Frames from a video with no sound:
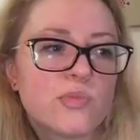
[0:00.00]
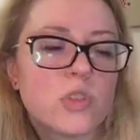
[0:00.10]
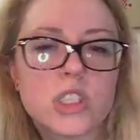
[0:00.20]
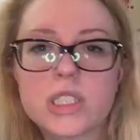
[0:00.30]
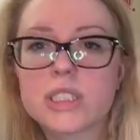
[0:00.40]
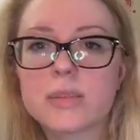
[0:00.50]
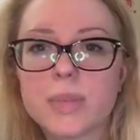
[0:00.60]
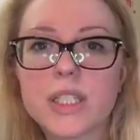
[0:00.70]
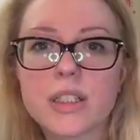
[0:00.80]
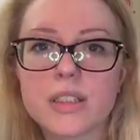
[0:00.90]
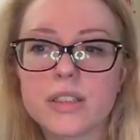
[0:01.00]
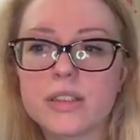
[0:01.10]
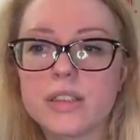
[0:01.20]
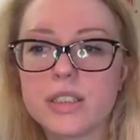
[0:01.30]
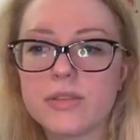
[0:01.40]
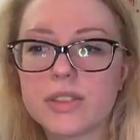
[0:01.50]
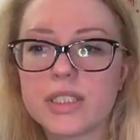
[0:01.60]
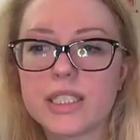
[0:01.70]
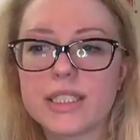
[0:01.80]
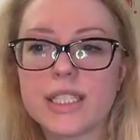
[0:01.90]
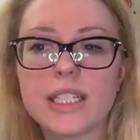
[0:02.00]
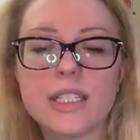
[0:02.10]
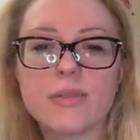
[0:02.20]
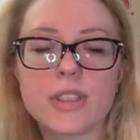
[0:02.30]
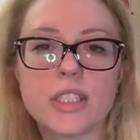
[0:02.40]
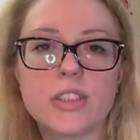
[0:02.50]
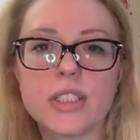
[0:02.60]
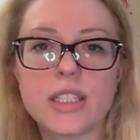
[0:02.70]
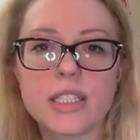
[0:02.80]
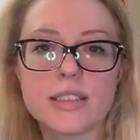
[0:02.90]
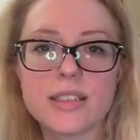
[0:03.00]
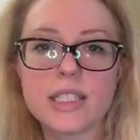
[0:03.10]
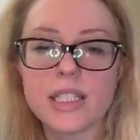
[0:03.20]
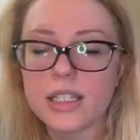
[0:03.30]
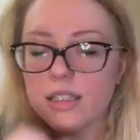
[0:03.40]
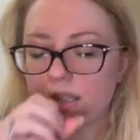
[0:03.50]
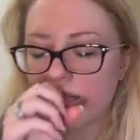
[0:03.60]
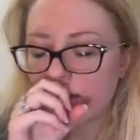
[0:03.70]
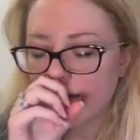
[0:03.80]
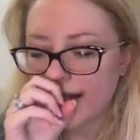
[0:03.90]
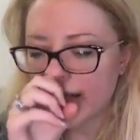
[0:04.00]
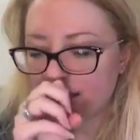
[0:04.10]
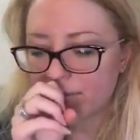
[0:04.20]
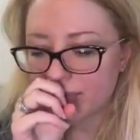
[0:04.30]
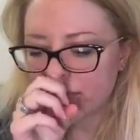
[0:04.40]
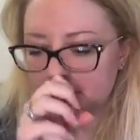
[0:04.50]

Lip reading: just disappeared, and it wasn't like tiny where like you're not gonna see it. And